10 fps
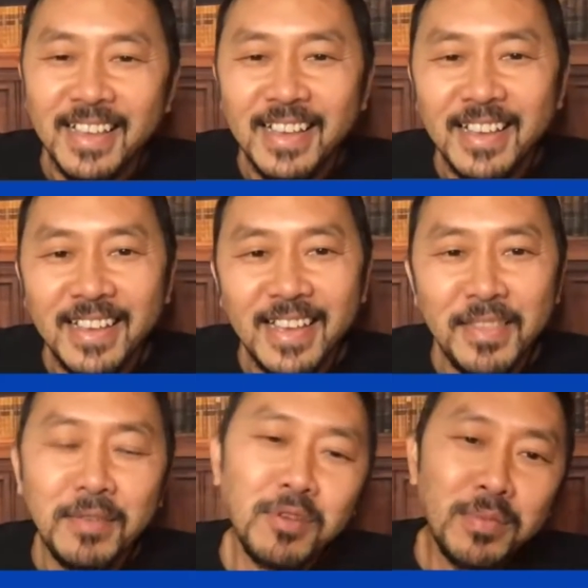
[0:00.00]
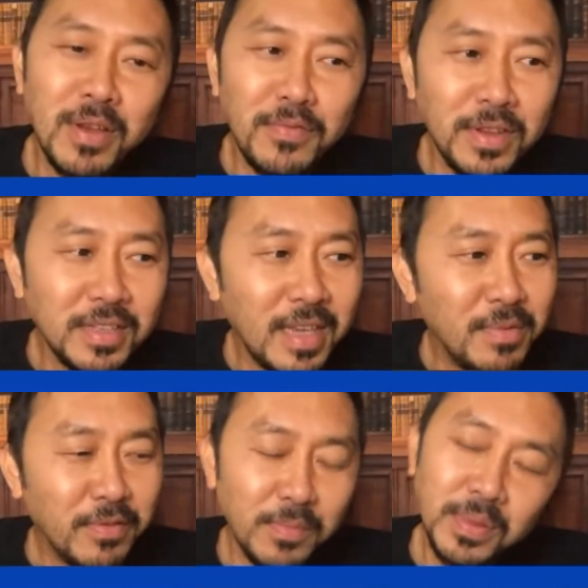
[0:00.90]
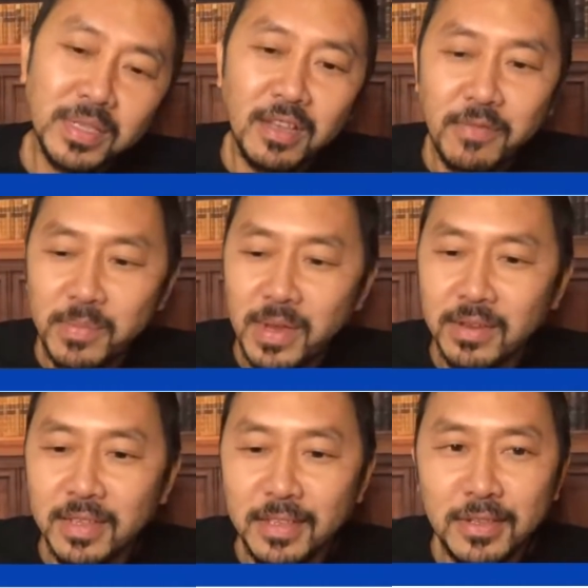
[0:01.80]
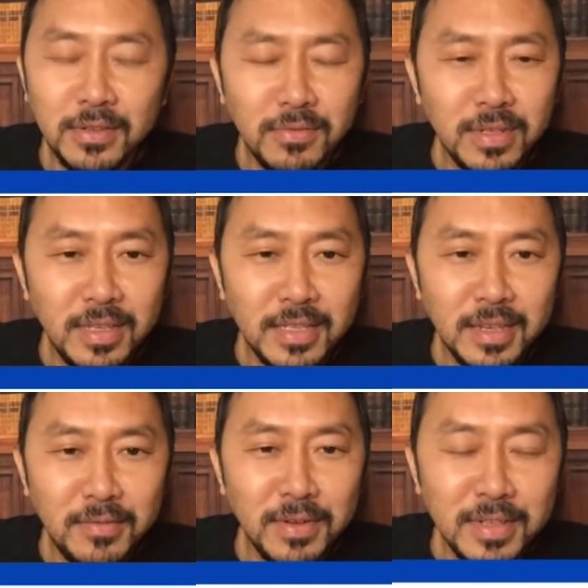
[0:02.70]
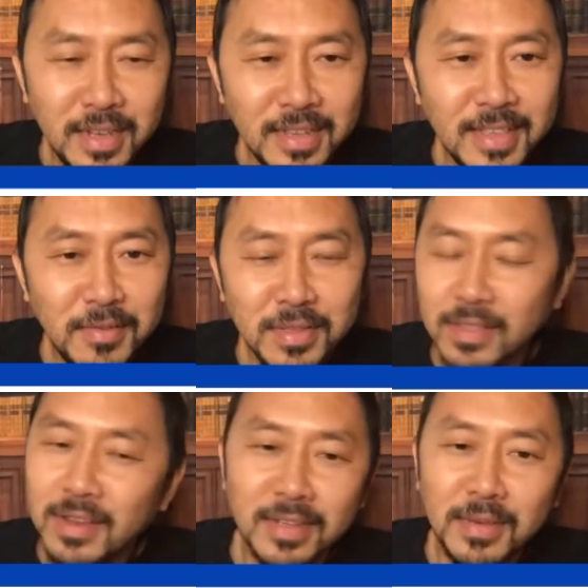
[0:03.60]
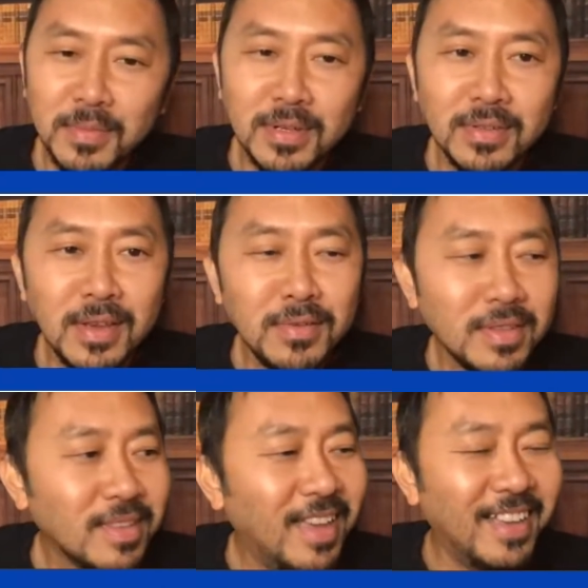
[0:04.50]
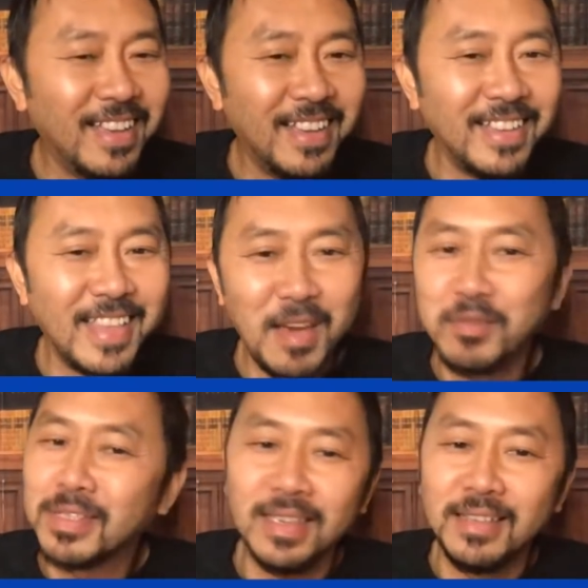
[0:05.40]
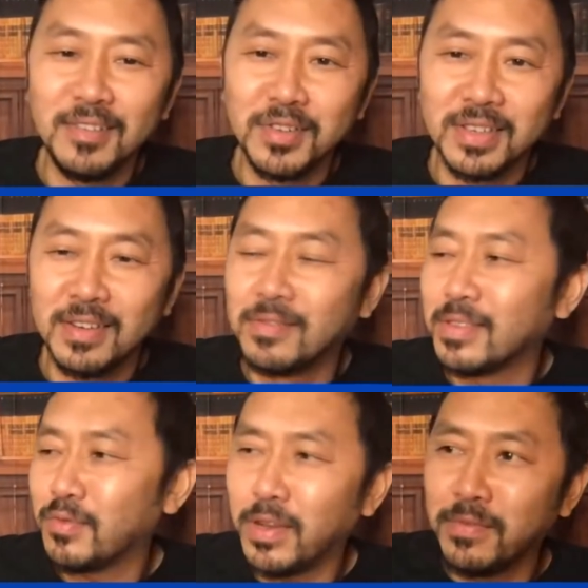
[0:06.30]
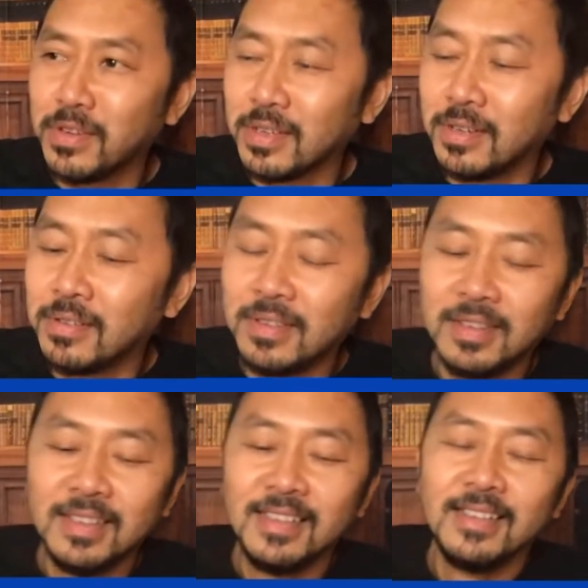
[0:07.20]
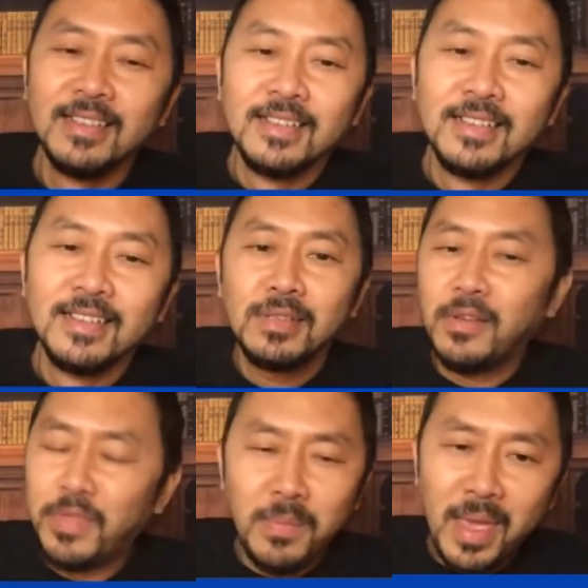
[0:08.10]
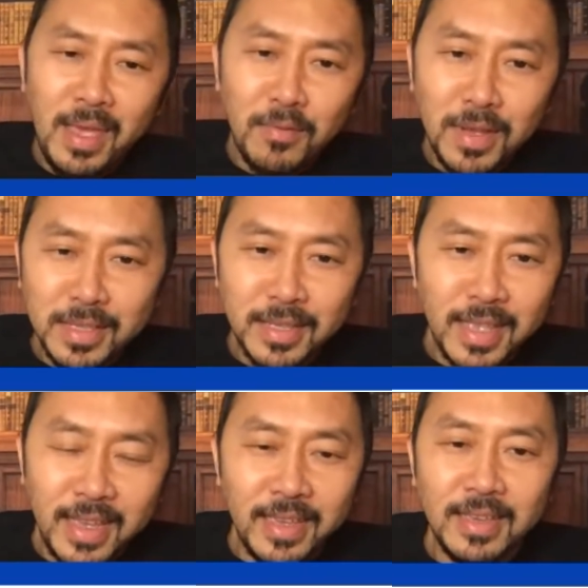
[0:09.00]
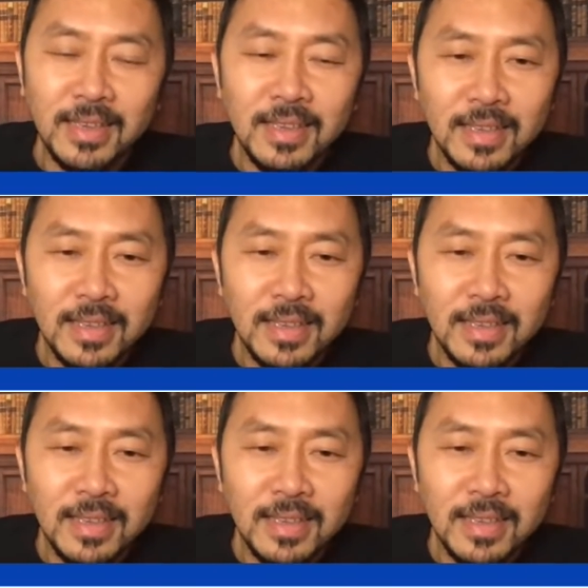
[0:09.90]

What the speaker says: And then one of my friends came over and pissed off my balcony too when he stayed one night. That was a long time ago. That was that was 10 years ago, 12 years ago. So if the man wants to like